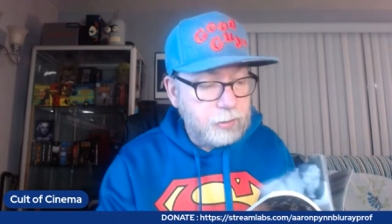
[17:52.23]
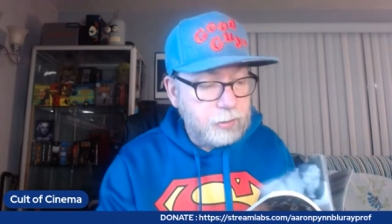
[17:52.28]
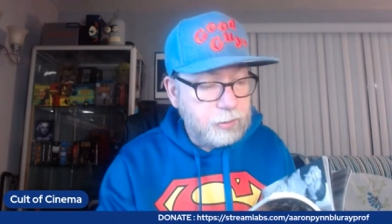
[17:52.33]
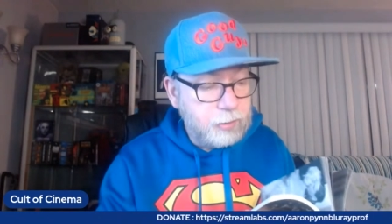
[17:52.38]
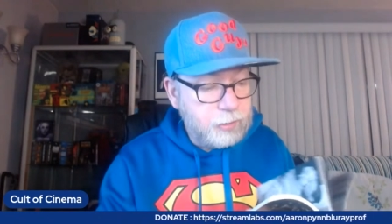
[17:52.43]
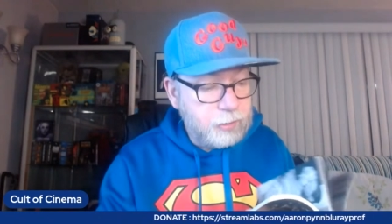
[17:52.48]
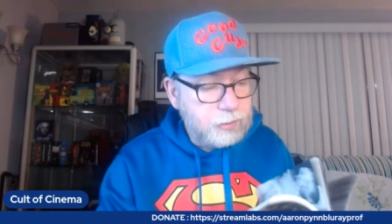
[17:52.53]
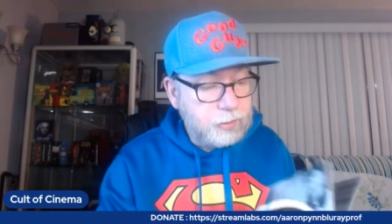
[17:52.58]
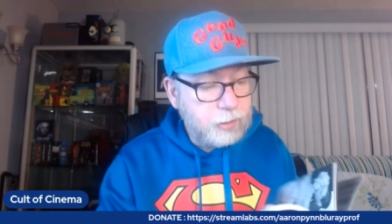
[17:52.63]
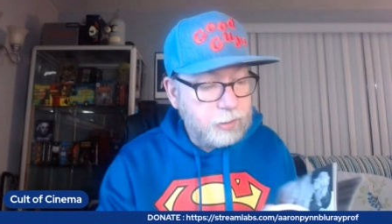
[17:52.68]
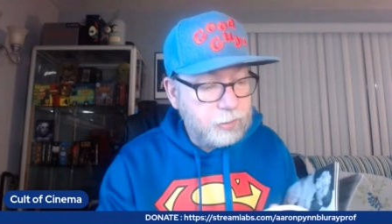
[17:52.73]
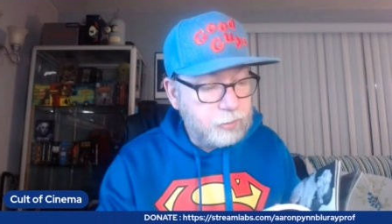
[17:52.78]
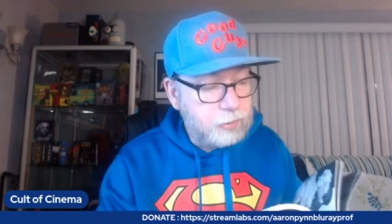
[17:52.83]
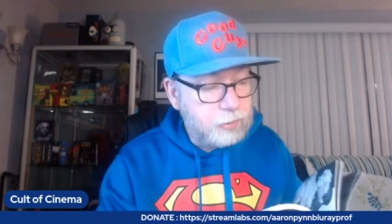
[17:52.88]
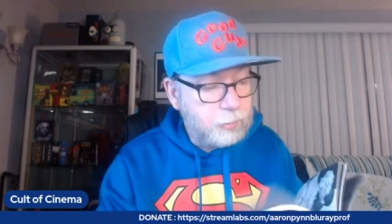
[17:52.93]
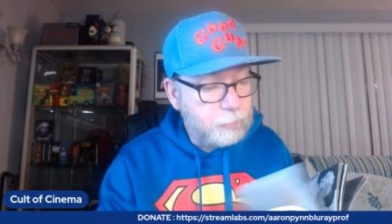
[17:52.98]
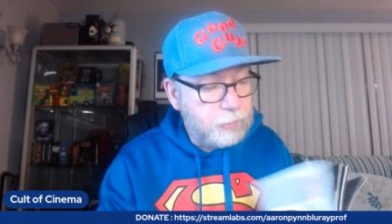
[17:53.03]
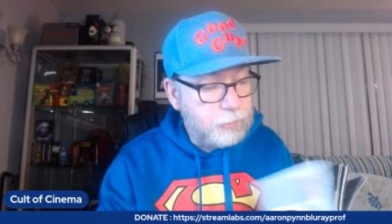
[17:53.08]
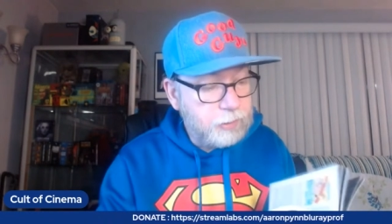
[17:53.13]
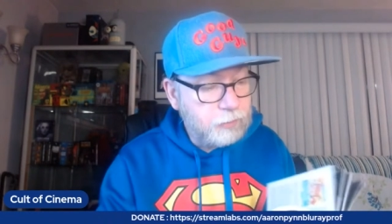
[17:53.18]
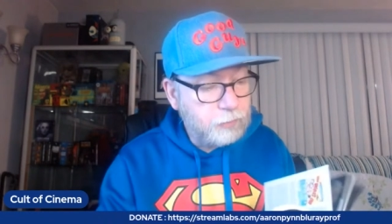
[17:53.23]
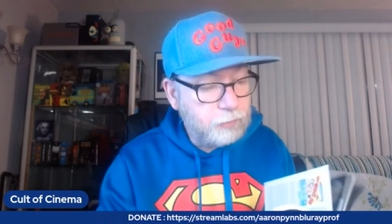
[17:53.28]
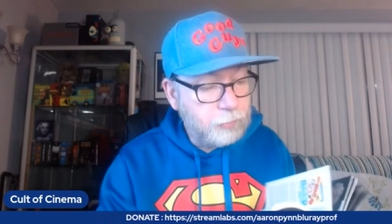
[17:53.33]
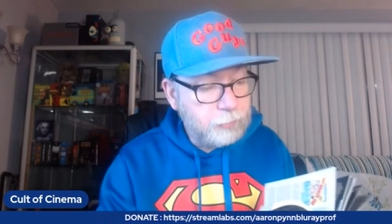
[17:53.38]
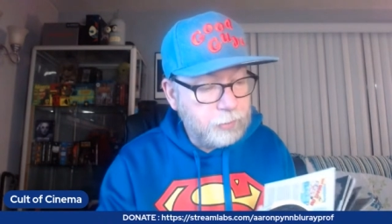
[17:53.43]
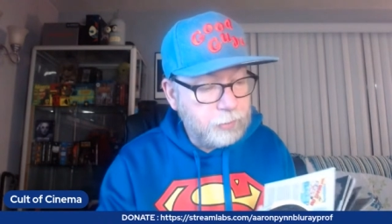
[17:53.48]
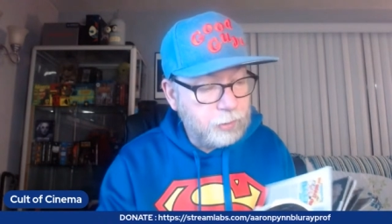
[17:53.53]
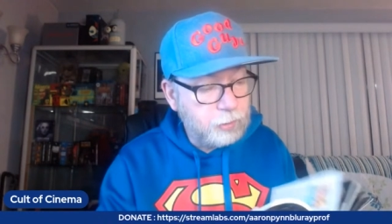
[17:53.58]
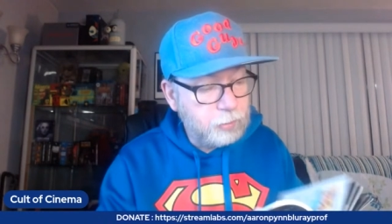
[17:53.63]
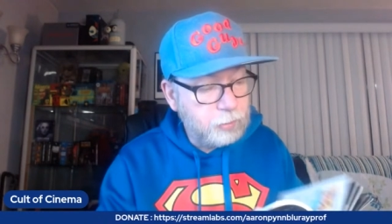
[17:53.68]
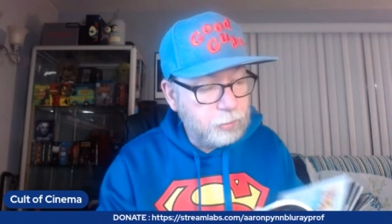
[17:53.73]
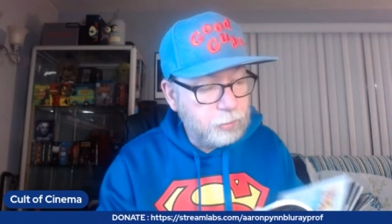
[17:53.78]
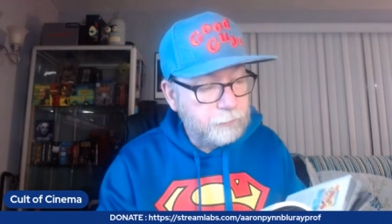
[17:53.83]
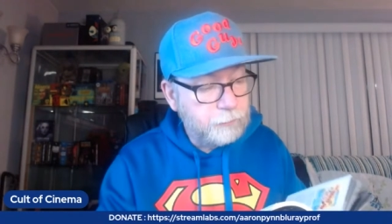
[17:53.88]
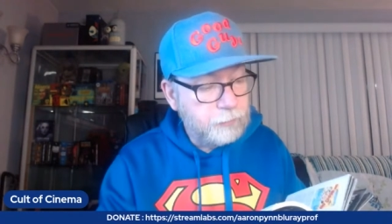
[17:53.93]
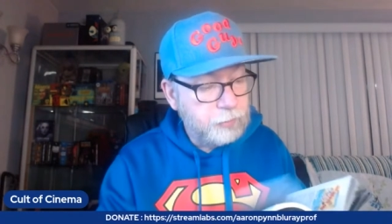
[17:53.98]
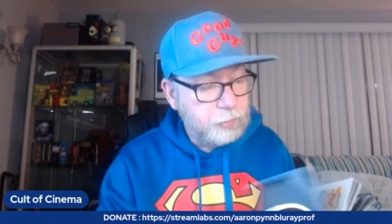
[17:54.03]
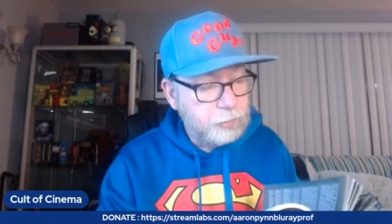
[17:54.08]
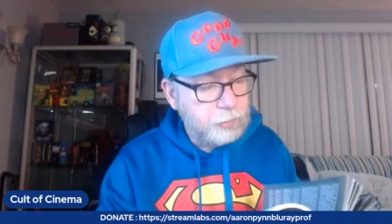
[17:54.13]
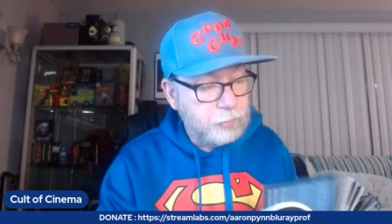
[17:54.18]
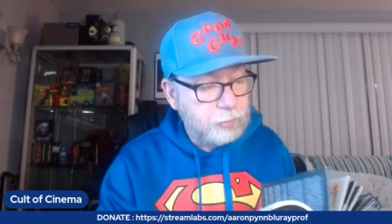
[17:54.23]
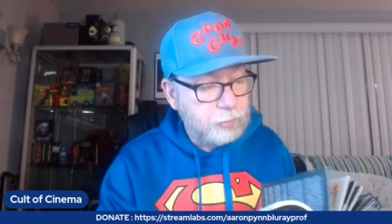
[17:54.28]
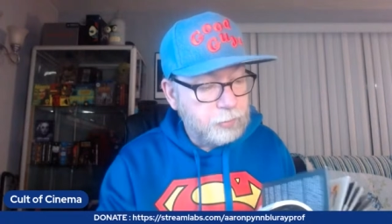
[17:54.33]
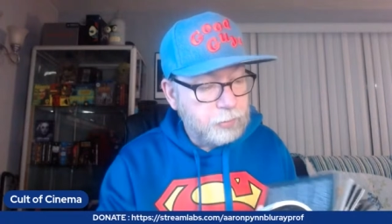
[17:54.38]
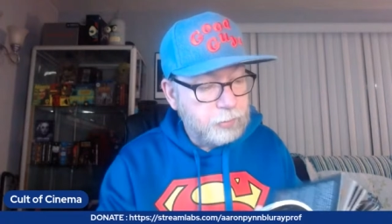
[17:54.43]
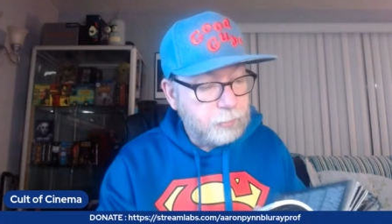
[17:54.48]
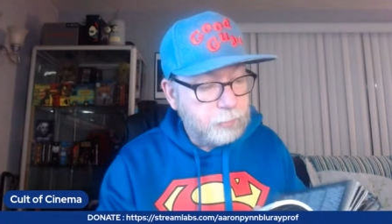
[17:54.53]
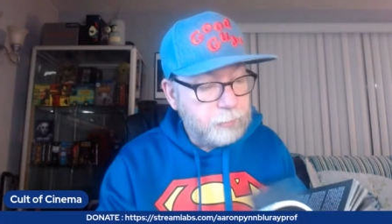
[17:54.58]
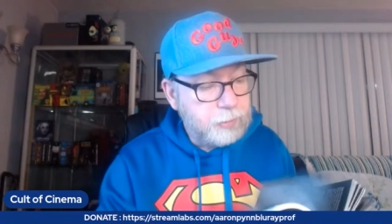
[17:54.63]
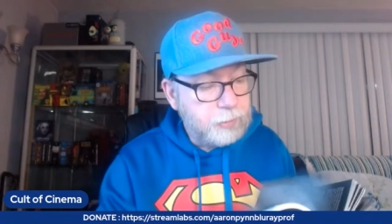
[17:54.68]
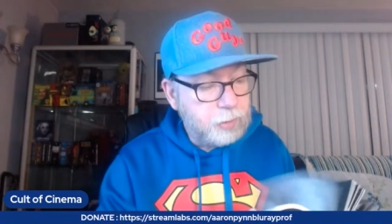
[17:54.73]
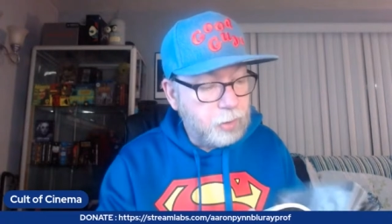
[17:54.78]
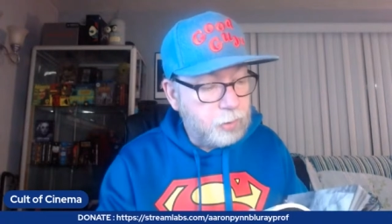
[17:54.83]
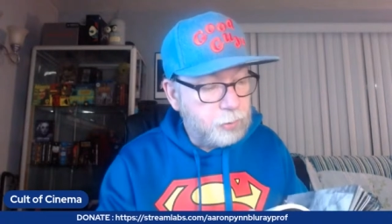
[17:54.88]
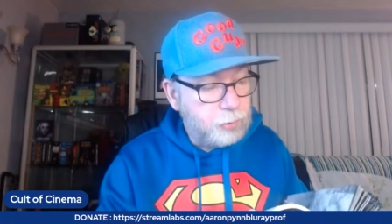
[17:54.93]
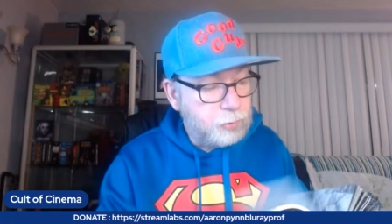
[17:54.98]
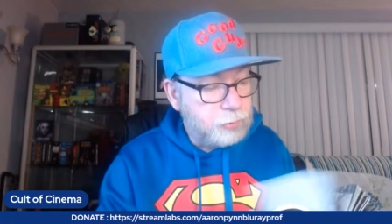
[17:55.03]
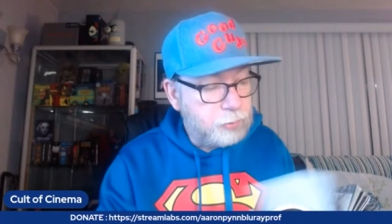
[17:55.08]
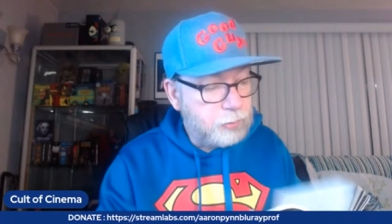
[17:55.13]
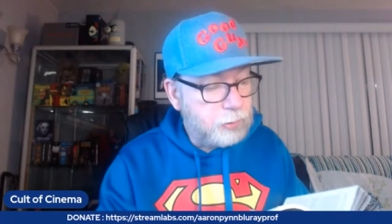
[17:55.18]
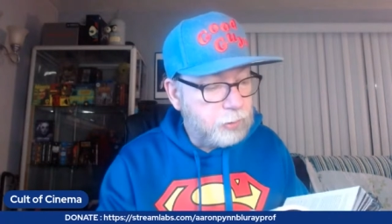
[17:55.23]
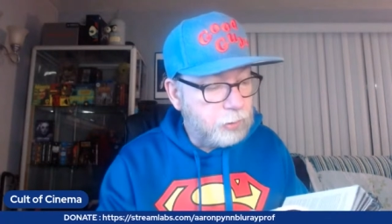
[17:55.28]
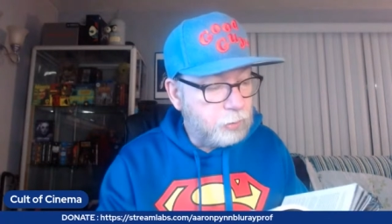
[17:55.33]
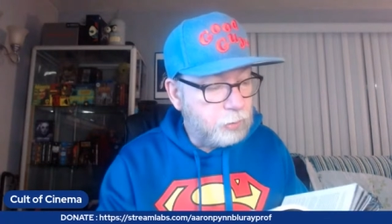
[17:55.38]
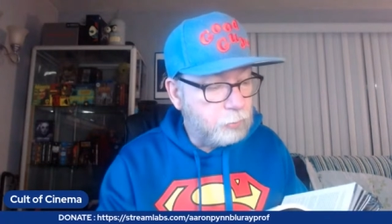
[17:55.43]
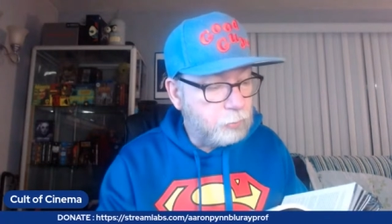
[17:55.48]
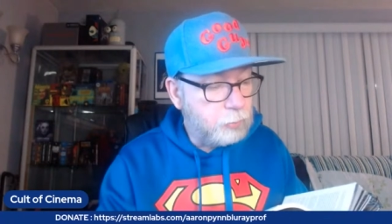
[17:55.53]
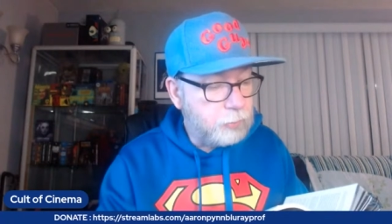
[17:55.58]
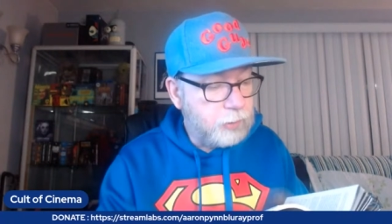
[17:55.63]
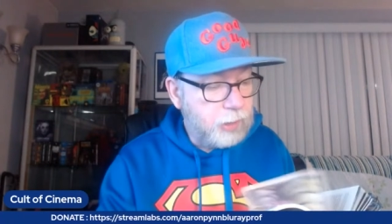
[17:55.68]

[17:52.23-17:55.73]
Some of these articles in here